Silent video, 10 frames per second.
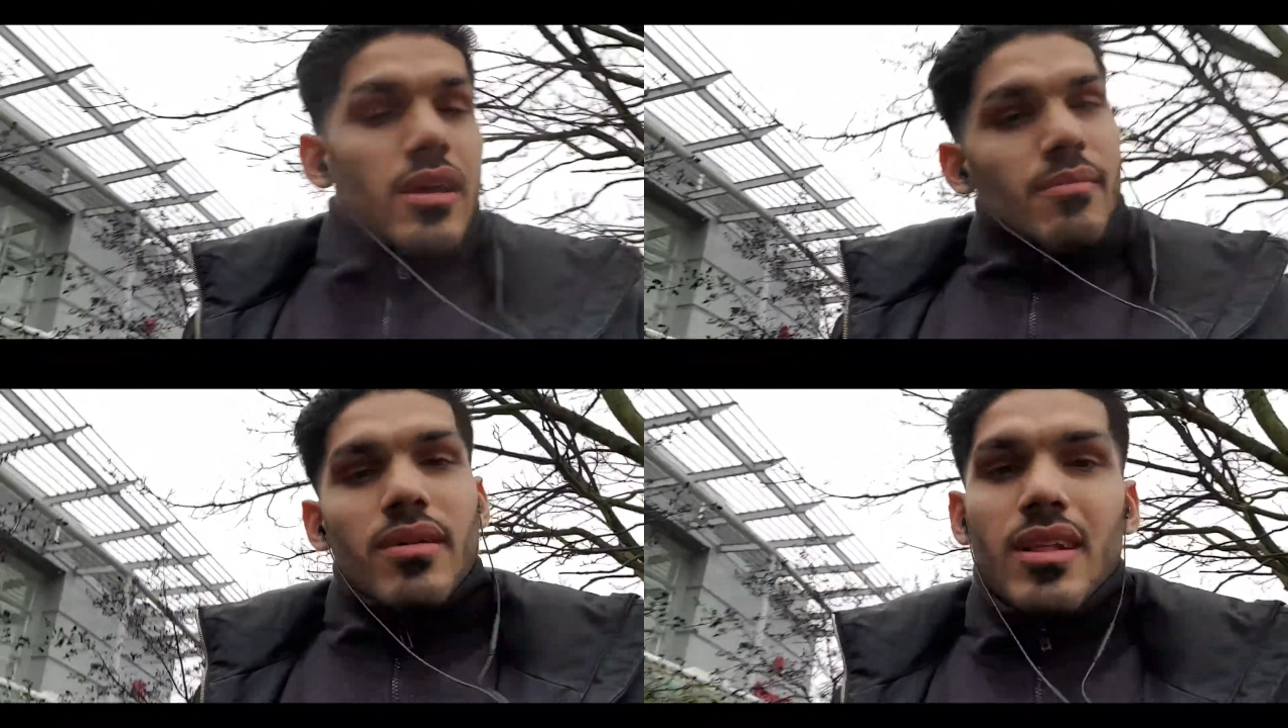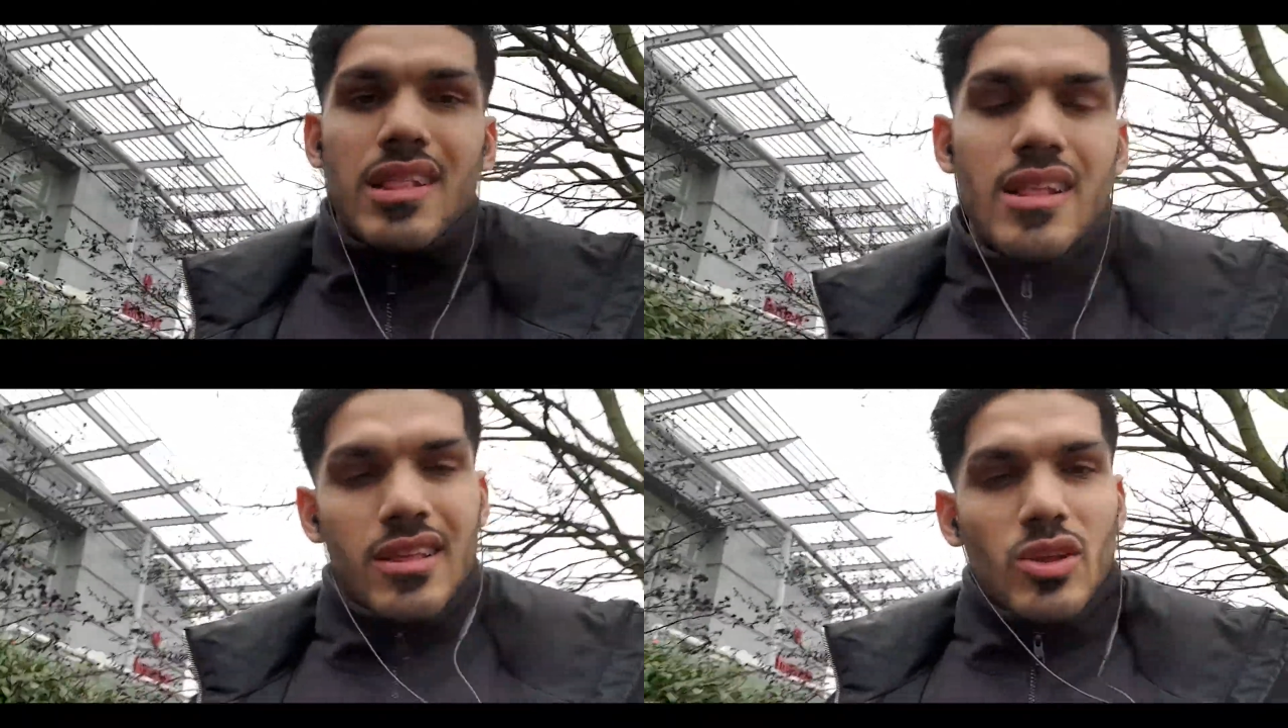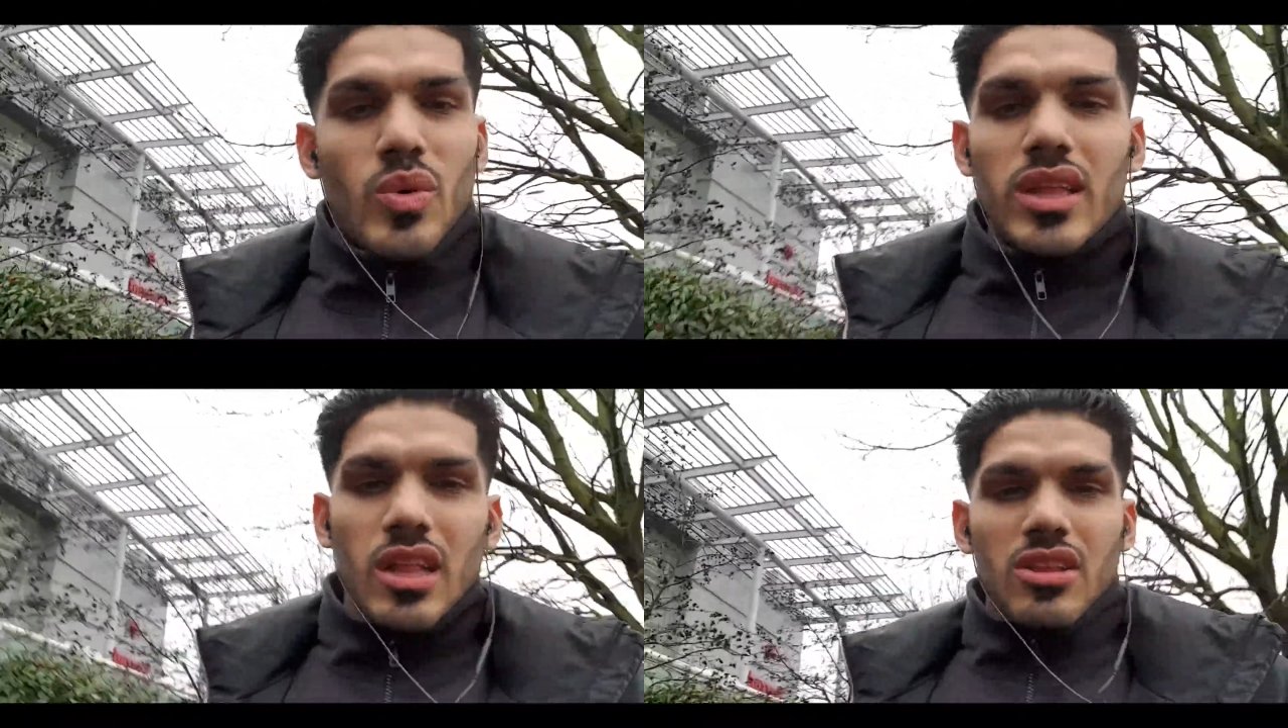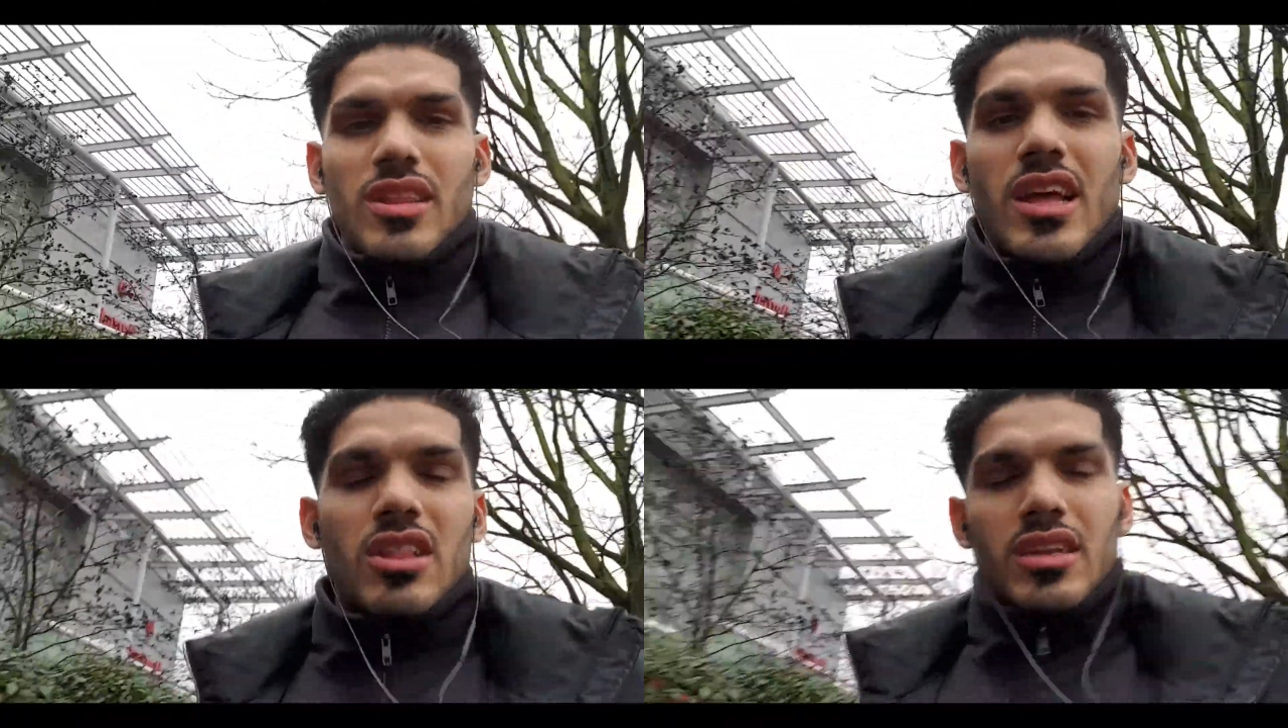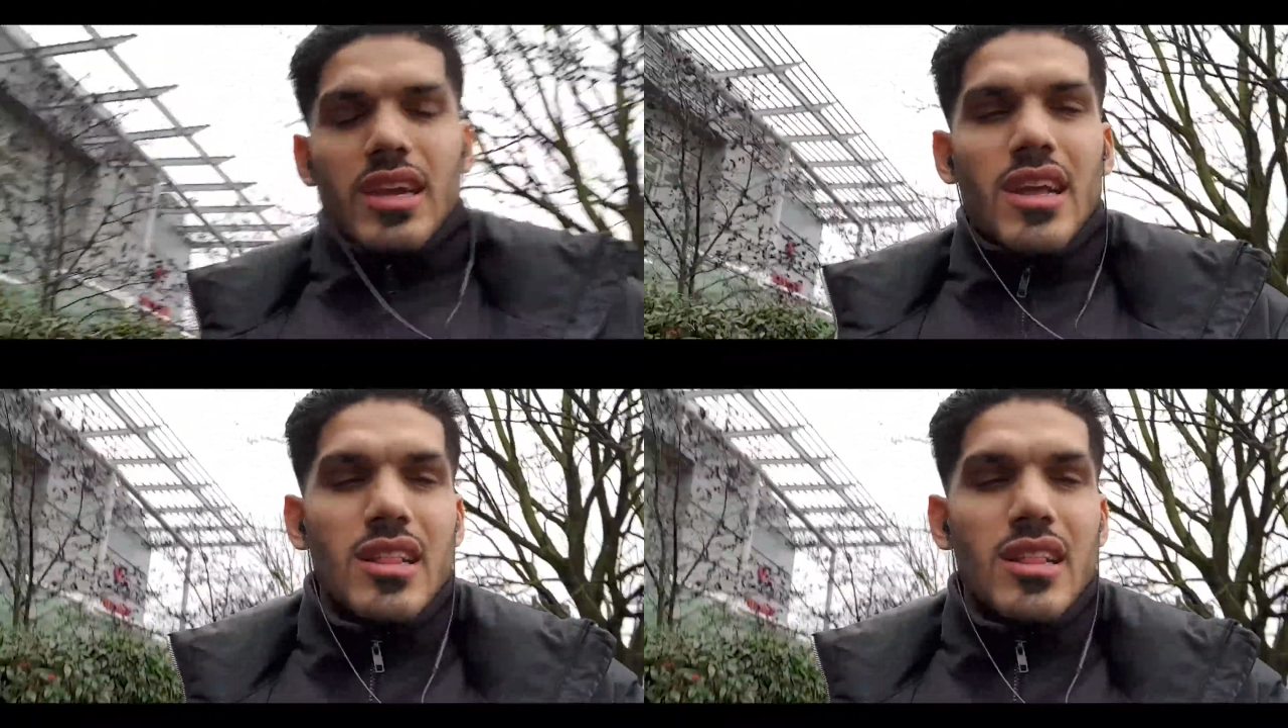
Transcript: Plus, the weather is not nice today guys.